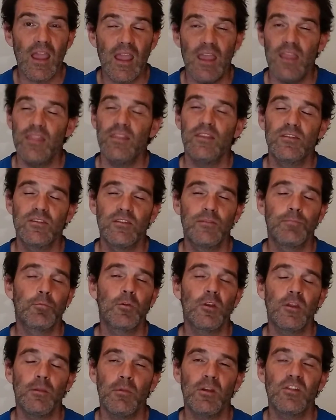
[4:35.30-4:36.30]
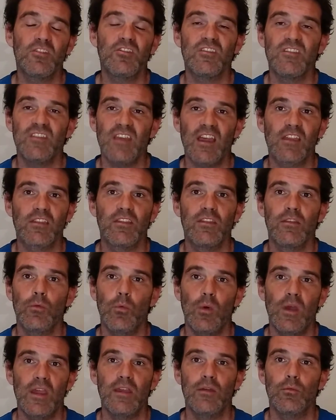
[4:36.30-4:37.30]
And this is pretty much exactly the
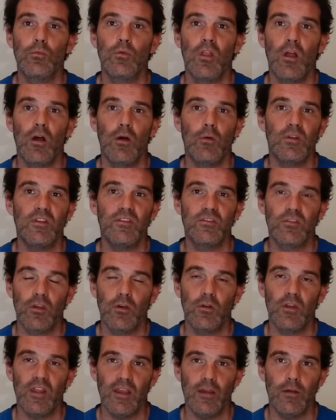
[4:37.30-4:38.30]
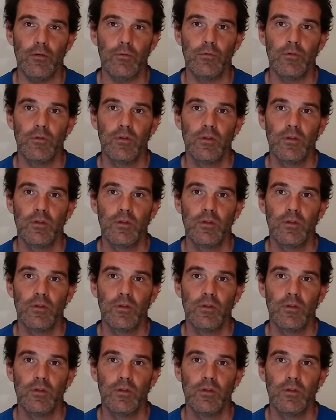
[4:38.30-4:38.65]
way it will always go down.